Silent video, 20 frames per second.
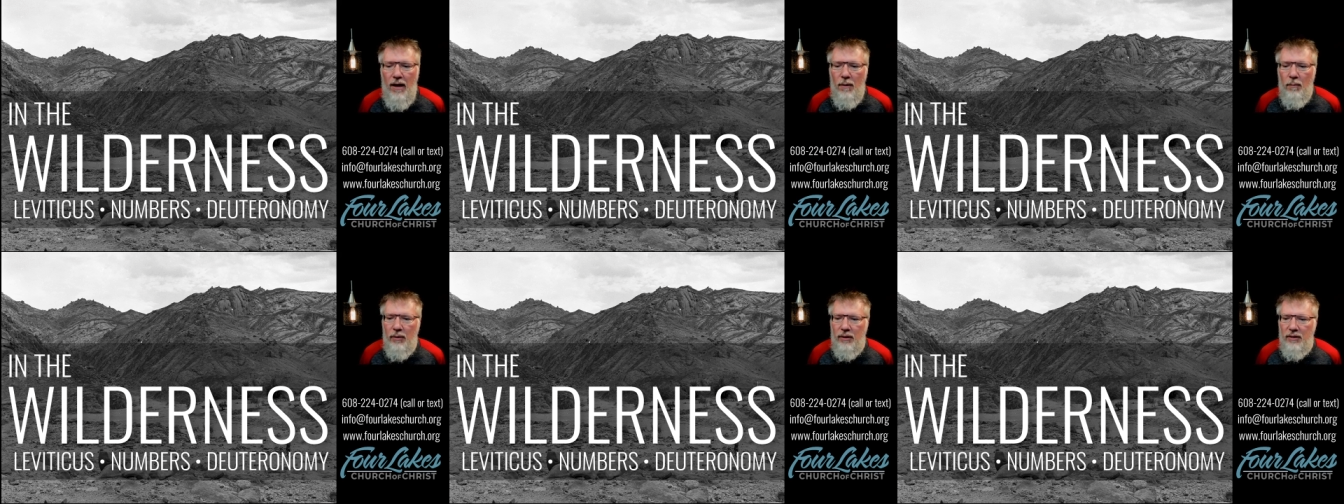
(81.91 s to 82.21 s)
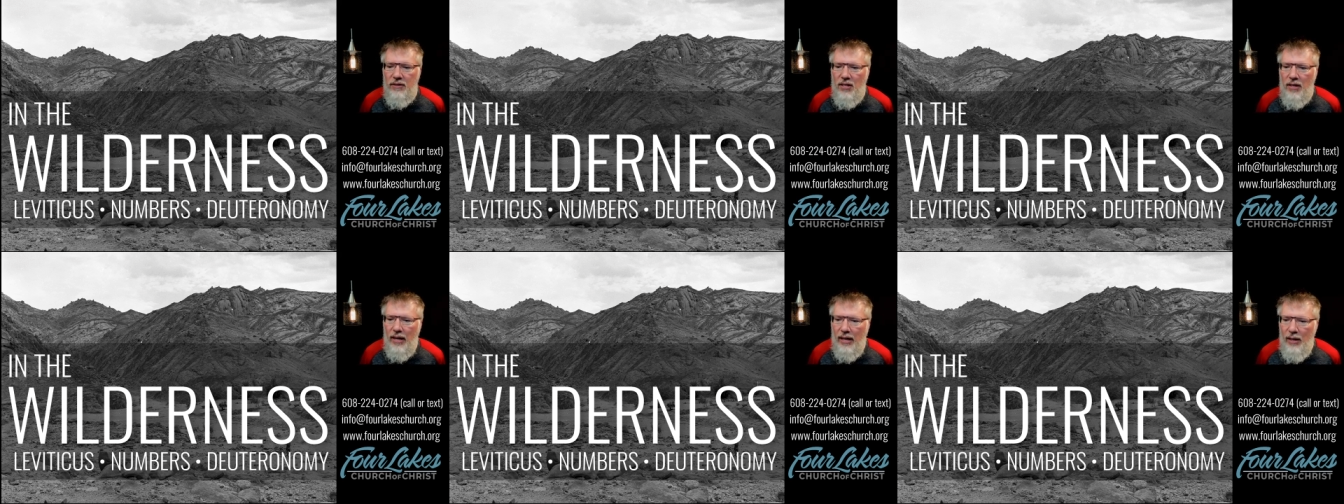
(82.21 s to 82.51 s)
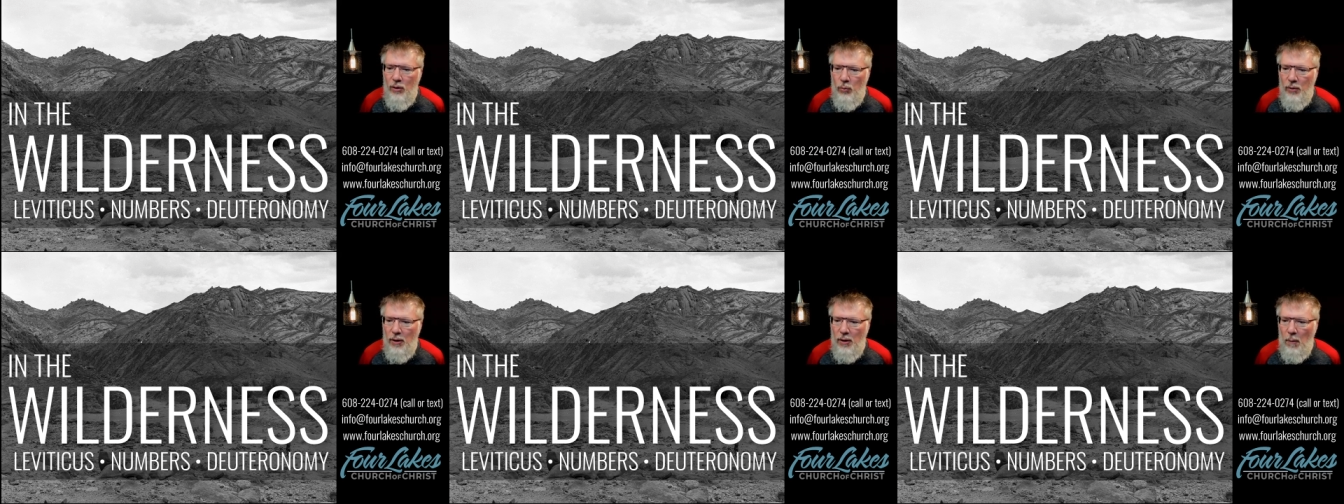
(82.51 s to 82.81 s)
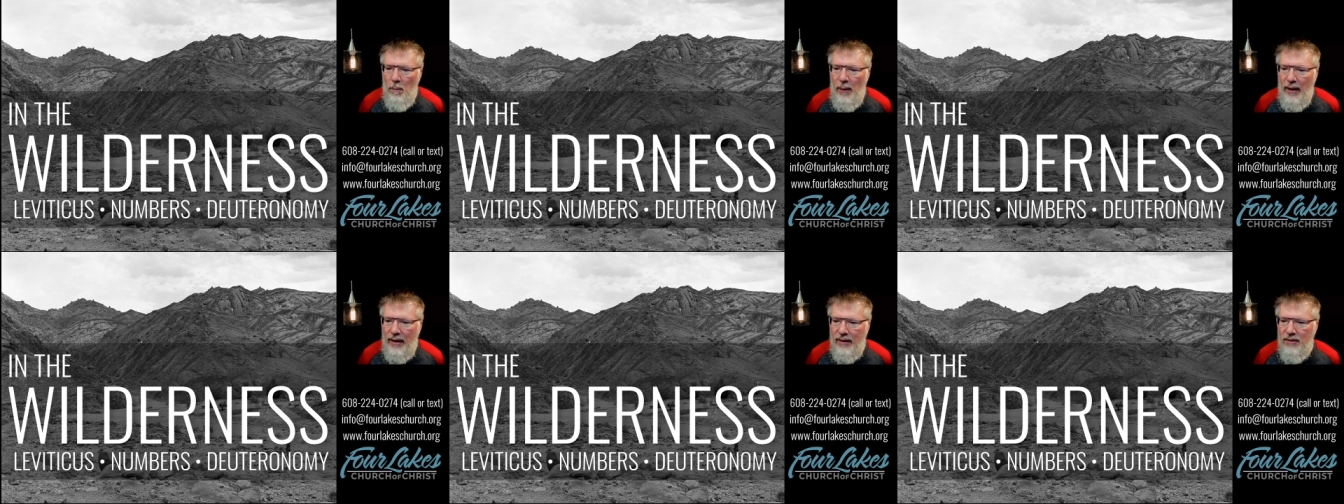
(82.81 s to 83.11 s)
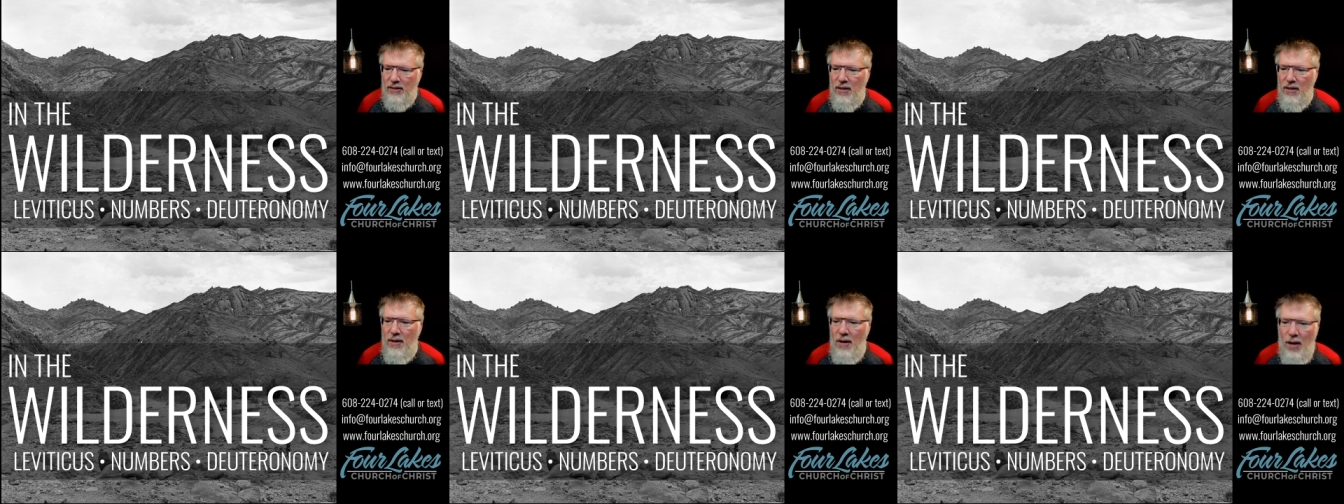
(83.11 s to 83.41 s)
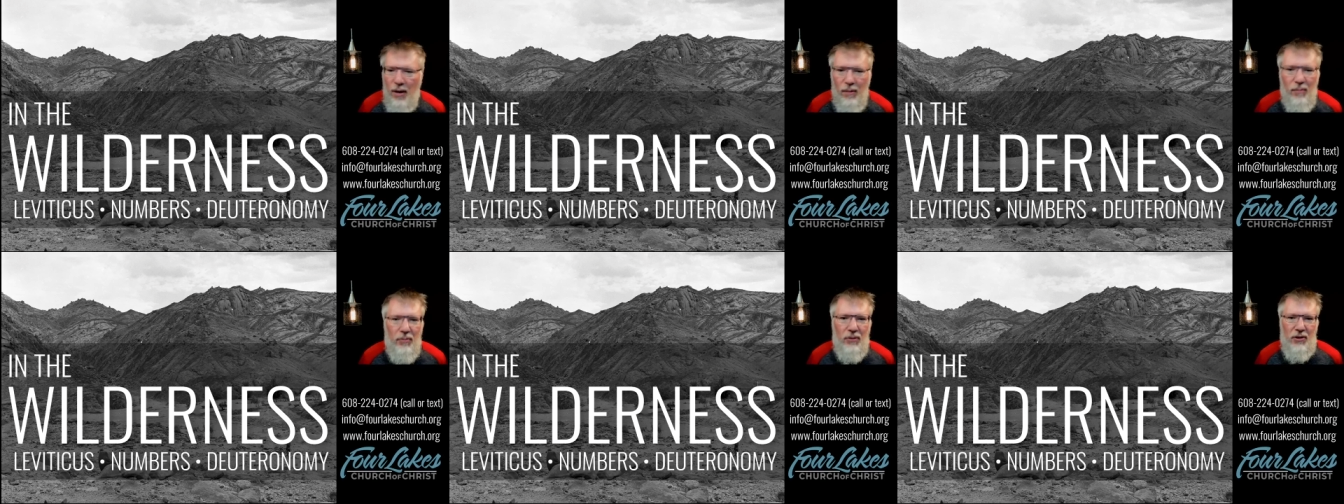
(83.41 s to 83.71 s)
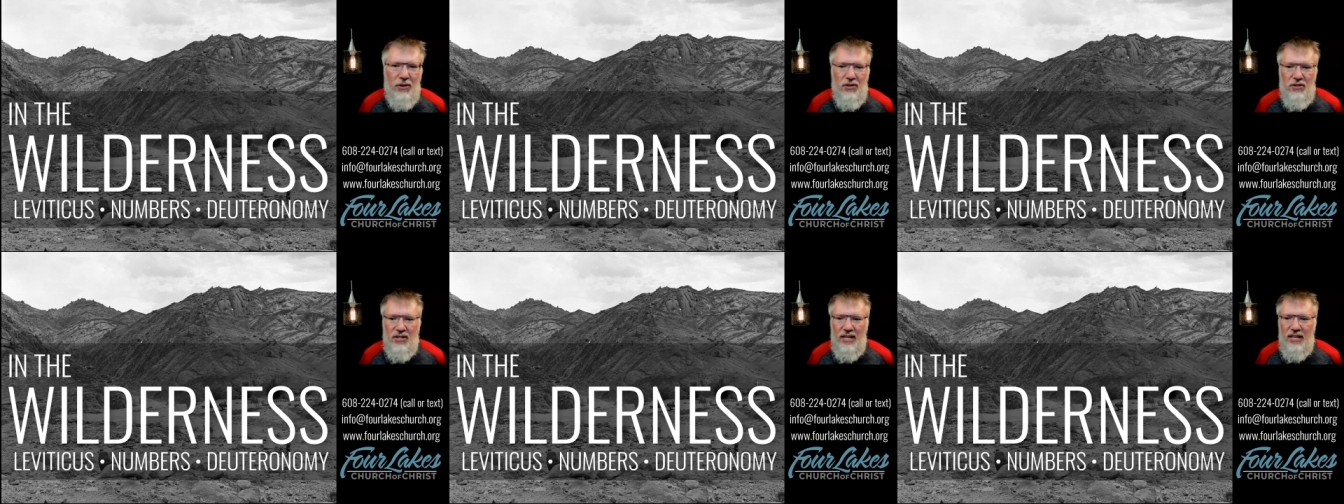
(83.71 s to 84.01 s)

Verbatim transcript: But tonight we are back to Numbers,